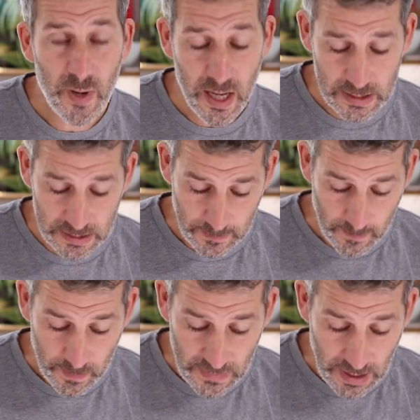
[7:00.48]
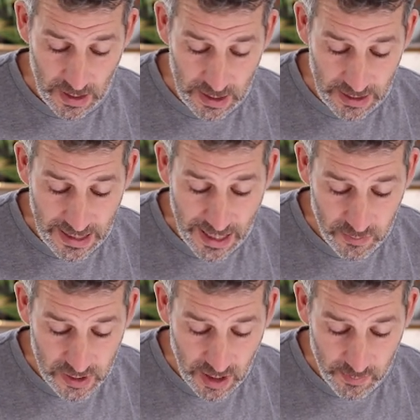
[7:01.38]
But I'm gonna
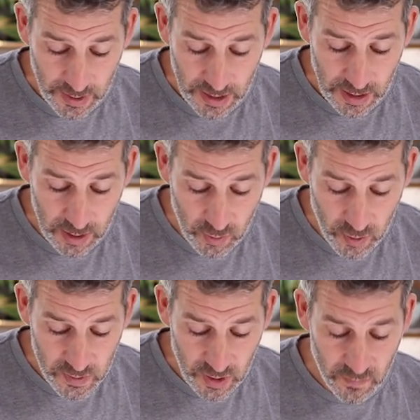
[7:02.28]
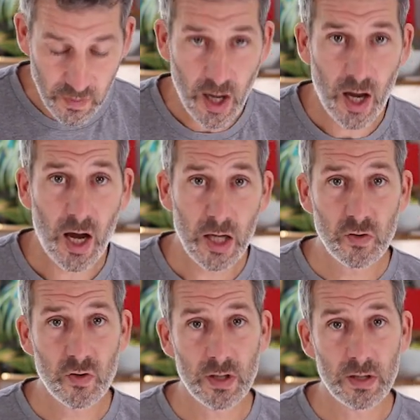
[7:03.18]
count up in groups of
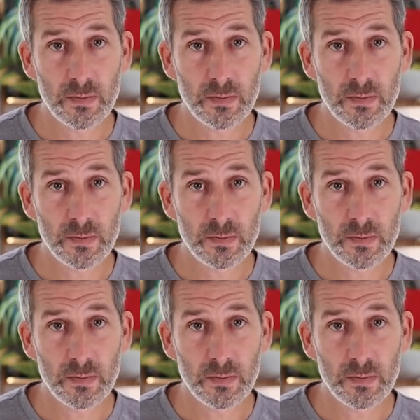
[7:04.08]
100,